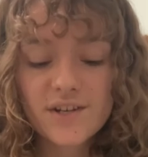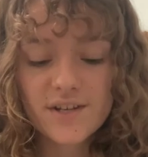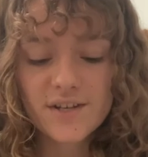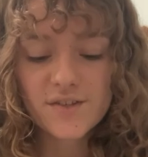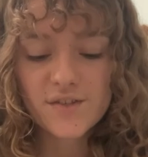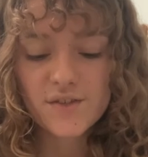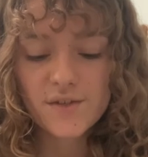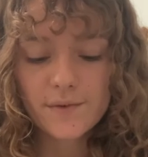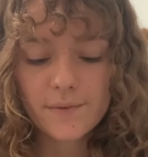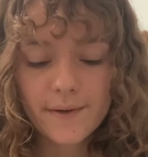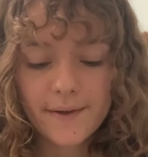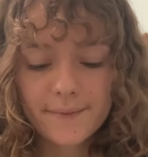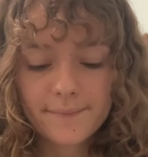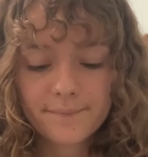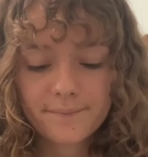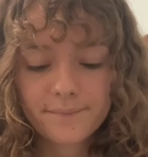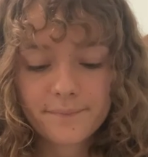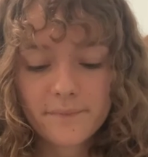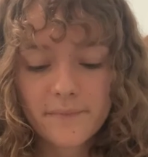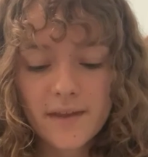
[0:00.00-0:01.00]
is doing.
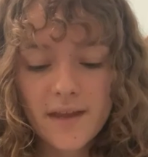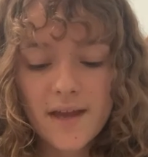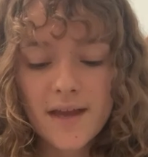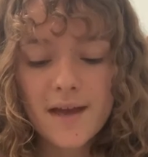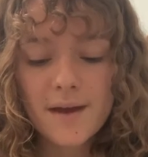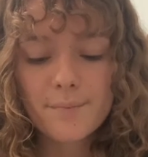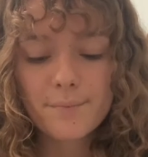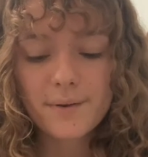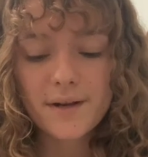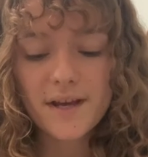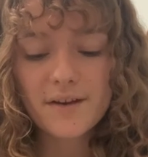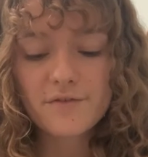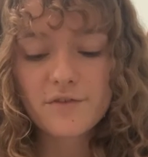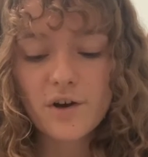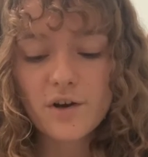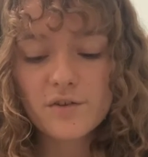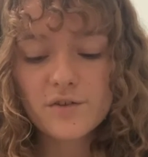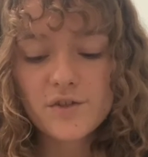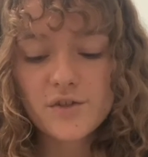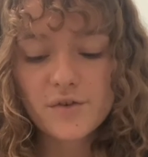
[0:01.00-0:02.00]
But I have
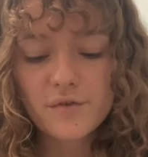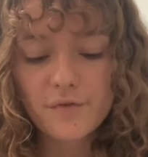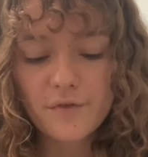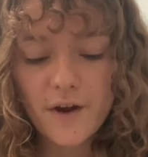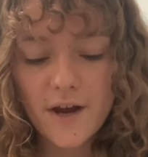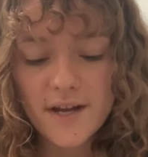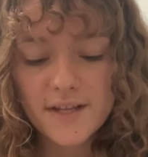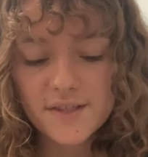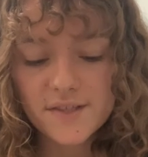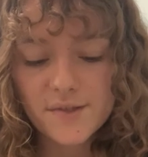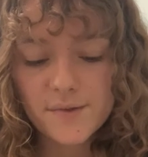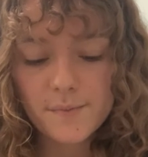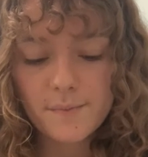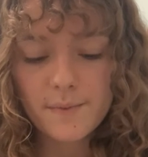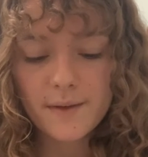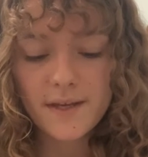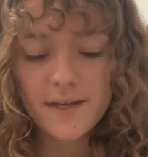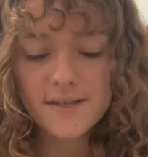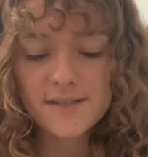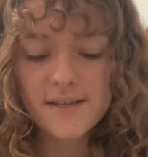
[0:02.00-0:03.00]
called you friends,
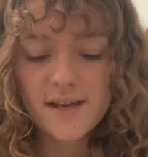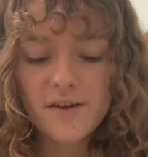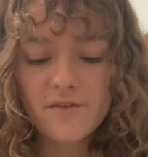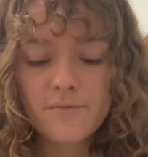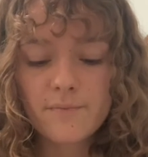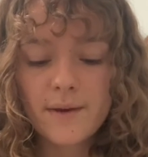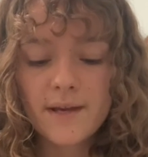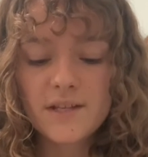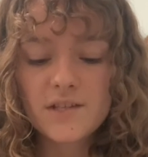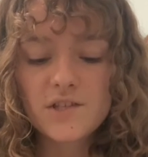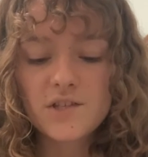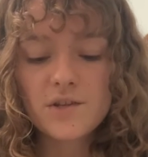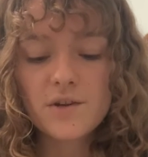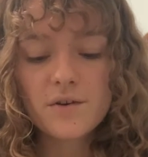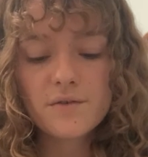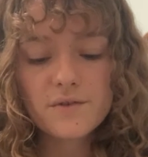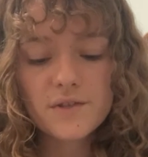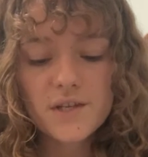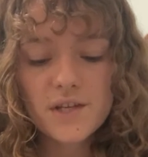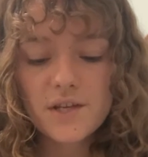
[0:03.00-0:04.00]
because I have made
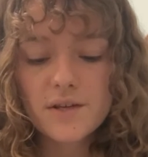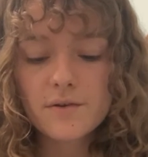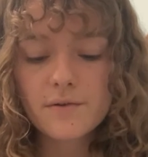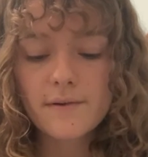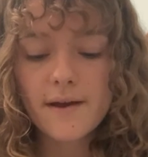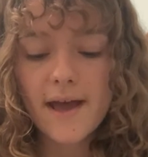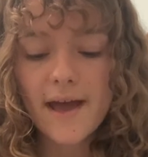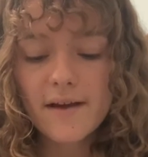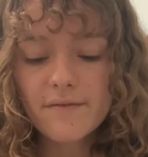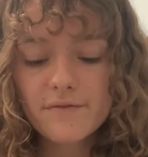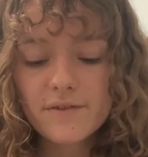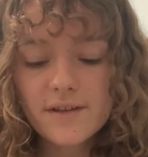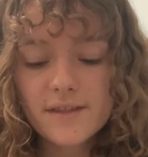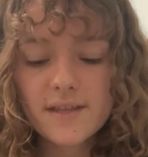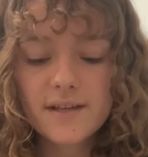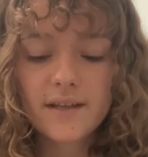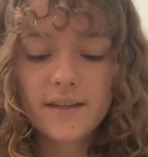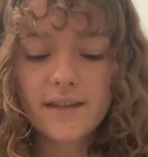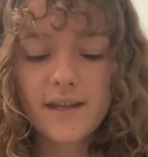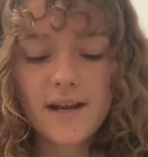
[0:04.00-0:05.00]
known to you
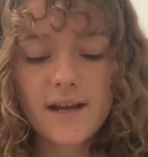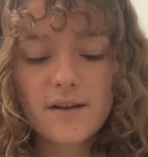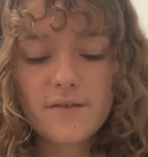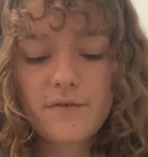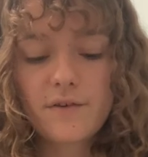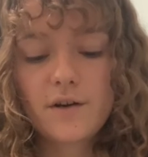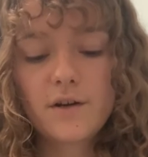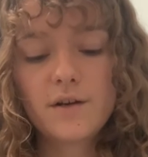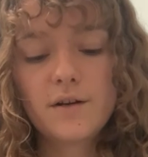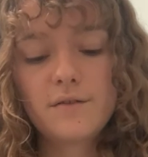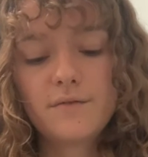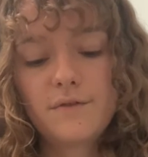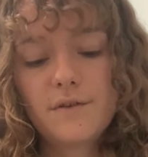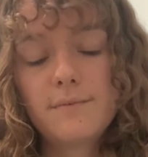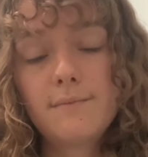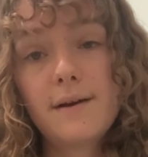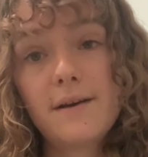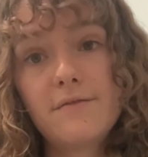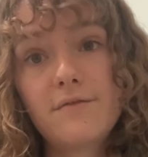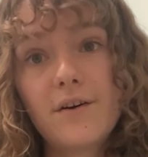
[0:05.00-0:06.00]
everything that I have heard
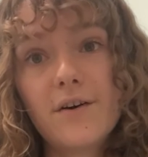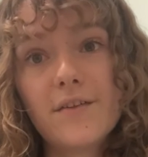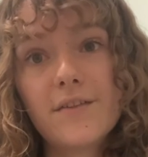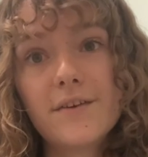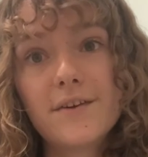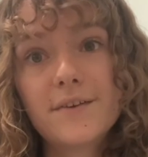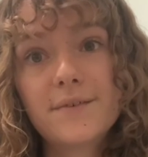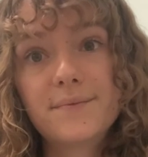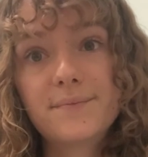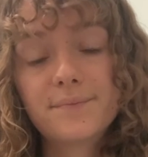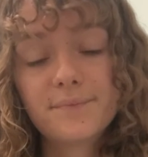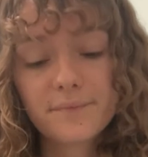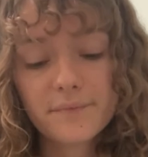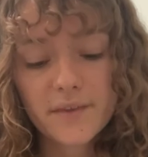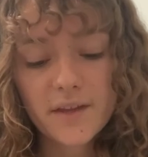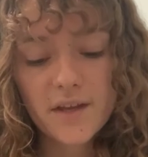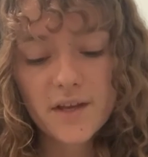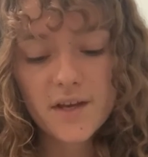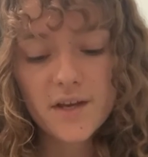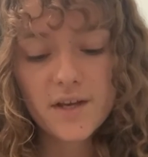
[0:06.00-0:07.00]
from my Father.
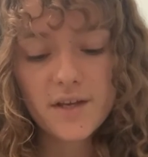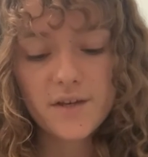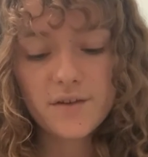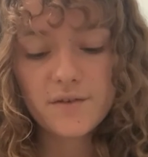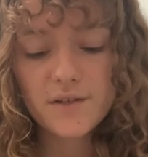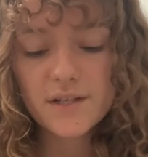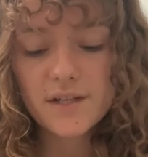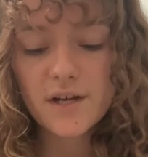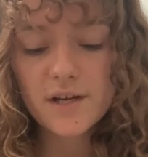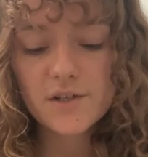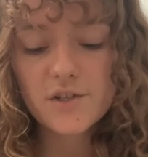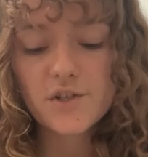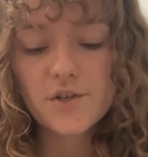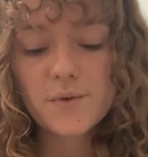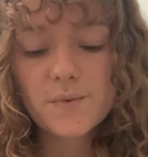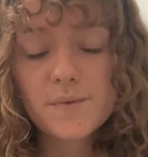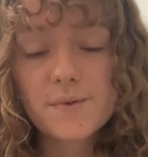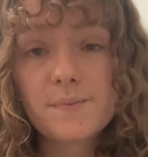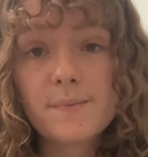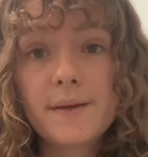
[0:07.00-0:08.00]
You did not
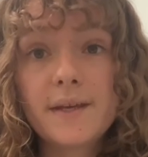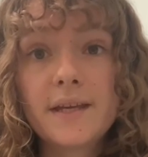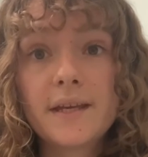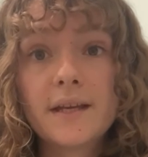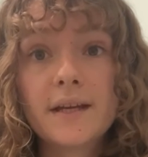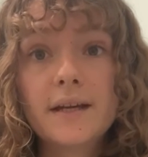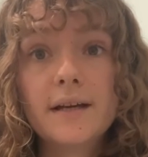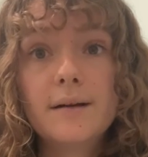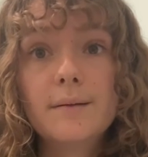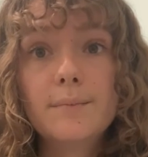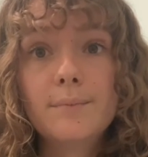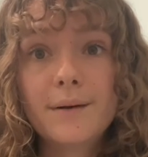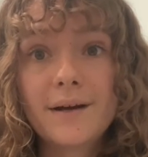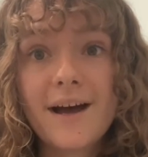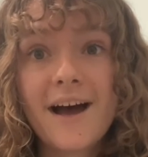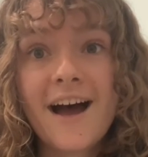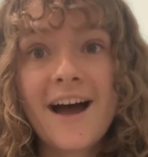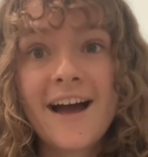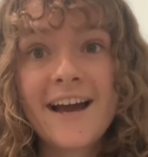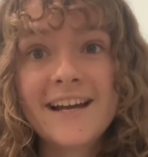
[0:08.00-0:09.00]
choose me, but
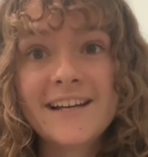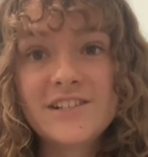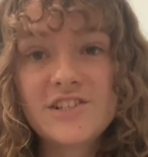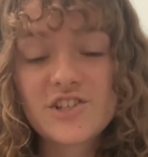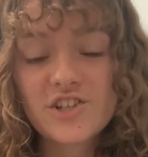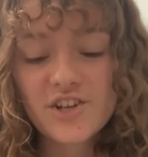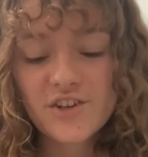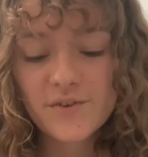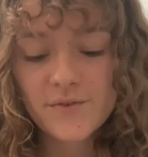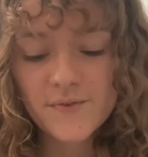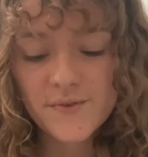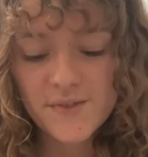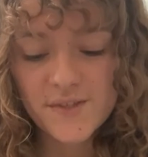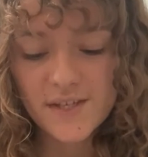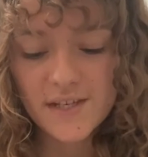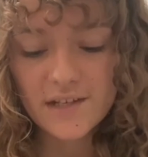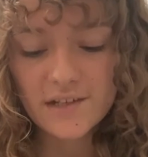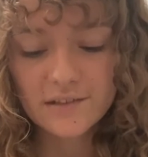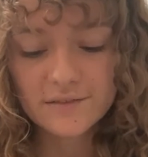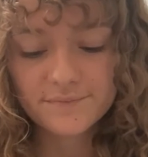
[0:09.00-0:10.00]
I chose
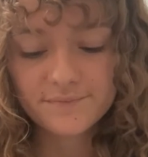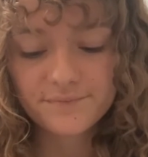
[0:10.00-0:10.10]
you